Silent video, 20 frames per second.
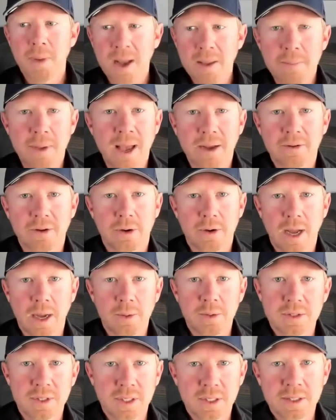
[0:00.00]
background, I
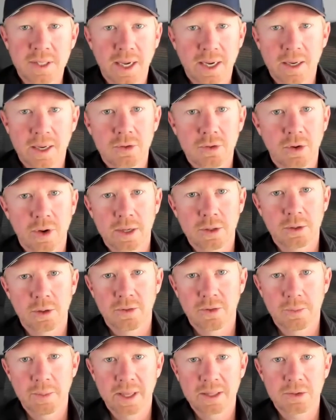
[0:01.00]
was the executive director
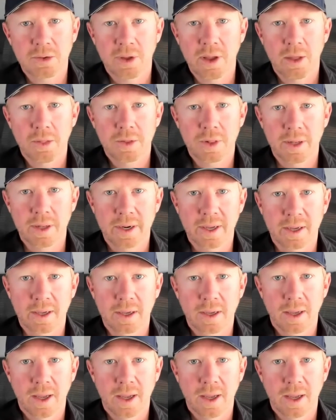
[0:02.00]
of a mental health clinic